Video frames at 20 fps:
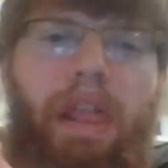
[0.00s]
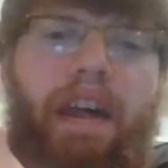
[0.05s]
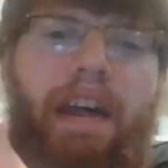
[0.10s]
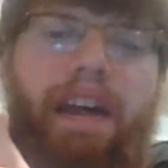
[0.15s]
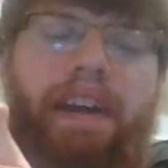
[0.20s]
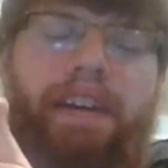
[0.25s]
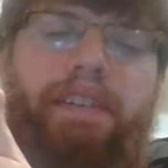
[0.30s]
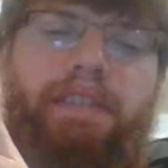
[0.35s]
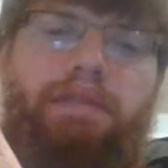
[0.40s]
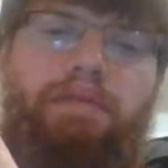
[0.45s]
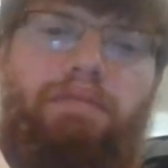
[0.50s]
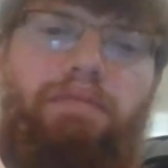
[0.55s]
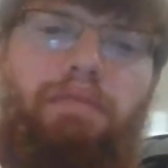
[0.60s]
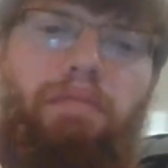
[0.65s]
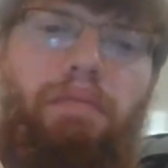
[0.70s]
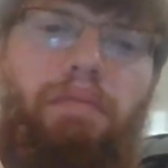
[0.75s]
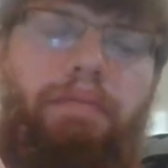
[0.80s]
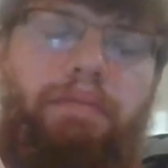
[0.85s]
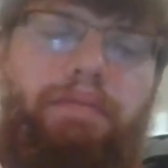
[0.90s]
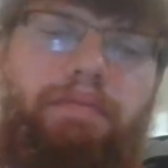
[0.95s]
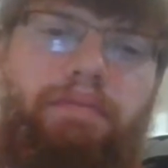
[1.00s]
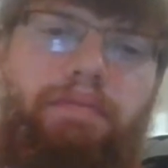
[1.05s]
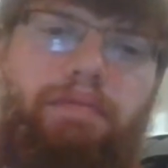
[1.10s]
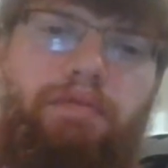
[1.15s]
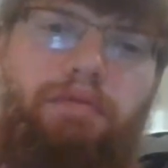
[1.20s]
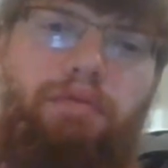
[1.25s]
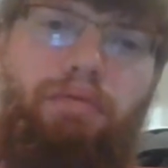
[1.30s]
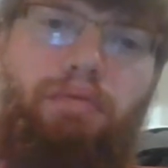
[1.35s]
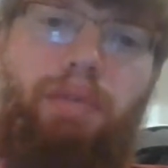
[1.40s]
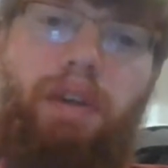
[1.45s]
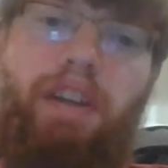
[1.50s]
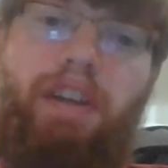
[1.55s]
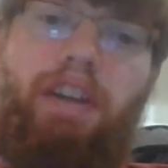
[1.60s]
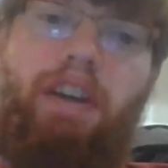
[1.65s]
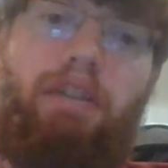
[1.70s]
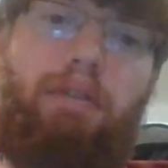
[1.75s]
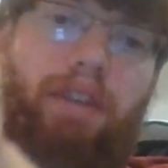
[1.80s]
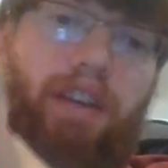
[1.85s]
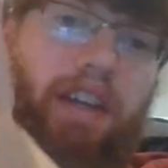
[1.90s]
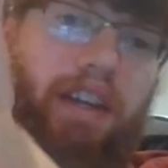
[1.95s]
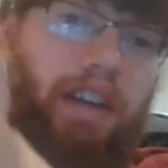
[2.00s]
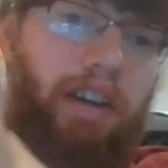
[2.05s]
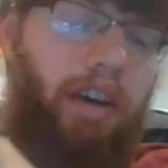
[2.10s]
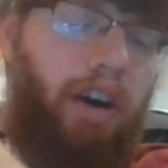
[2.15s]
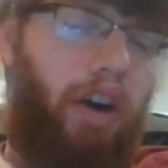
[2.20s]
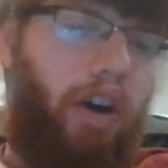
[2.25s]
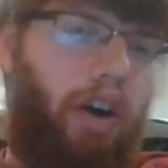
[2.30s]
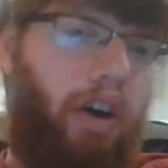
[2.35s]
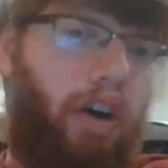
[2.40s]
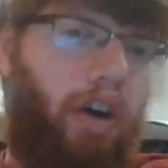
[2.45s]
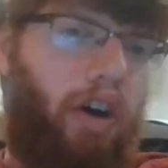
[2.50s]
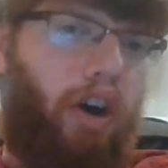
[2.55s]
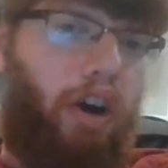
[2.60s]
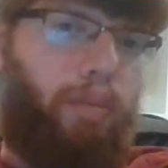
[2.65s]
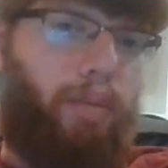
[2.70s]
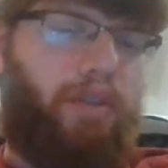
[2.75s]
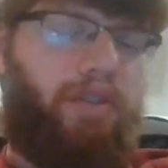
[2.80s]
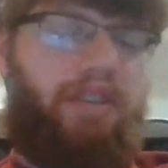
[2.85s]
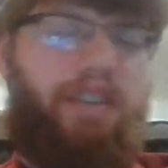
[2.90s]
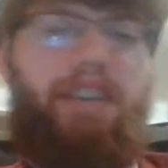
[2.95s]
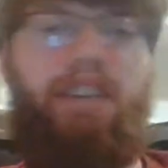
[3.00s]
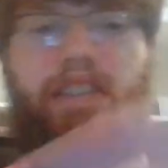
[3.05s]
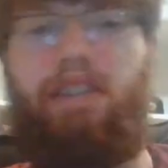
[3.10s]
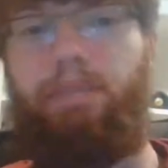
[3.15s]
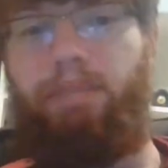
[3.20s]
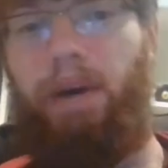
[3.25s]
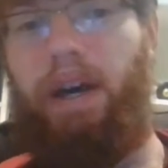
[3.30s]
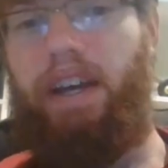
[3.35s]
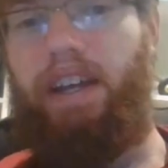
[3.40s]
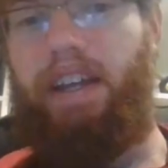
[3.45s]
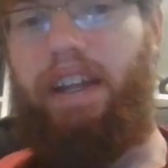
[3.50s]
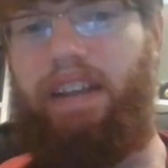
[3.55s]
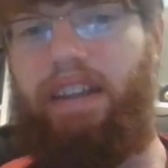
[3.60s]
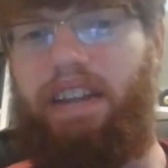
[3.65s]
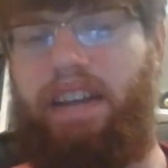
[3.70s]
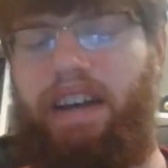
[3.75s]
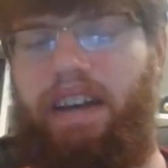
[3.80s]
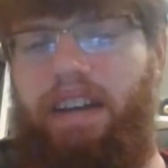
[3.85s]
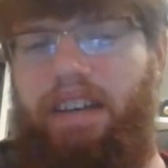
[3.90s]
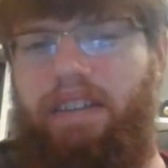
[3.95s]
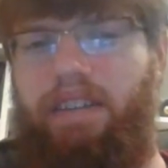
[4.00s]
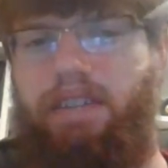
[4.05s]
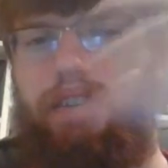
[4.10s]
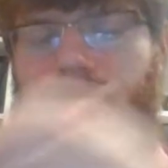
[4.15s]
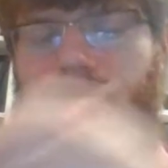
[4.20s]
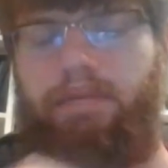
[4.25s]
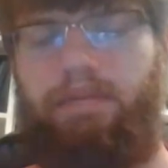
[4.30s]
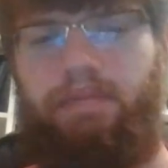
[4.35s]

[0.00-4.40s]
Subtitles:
And what do you know? He almost kicks the bucket at the end.